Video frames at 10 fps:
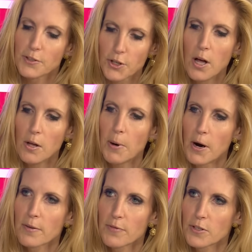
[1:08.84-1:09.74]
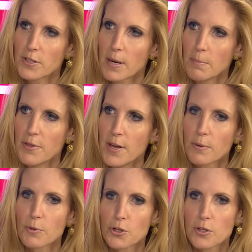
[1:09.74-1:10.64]
It's all part of the same
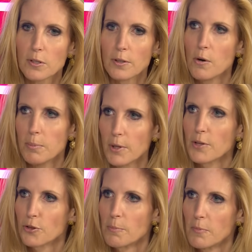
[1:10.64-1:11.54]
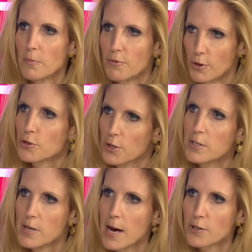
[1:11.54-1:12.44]
thing, which is globalism
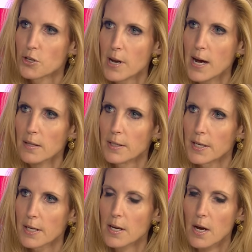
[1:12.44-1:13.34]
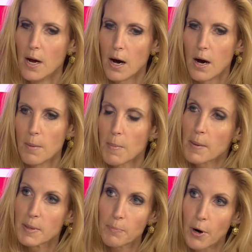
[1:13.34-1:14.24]
versus nationality. Um,
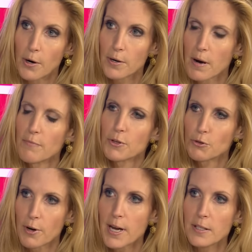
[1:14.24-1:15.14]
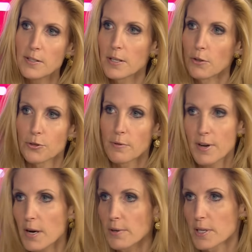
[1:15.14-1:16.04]
I mean, part of the trade deals are
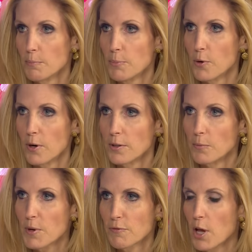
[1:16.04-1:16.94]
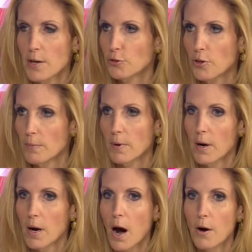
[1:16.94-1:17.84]
very important. We've lost so,
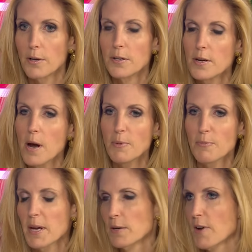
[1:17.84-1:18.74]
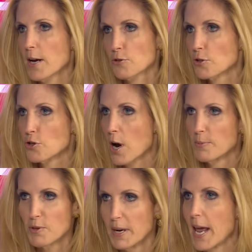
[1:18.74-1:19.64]
our, the number of manufacturing
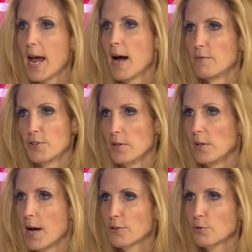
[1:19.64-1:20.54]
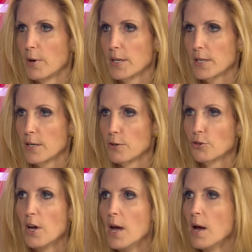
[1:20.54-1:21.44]
jobs have been halved in the last 20
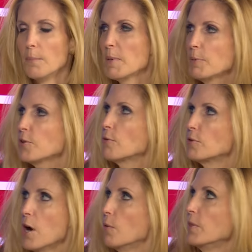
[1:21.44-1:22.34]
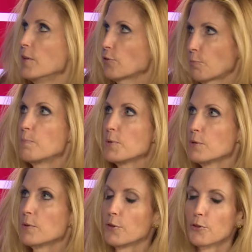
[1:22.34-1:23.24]
years. People don't know in this
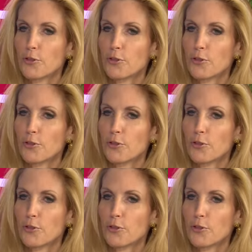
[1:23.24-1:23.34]
beautiful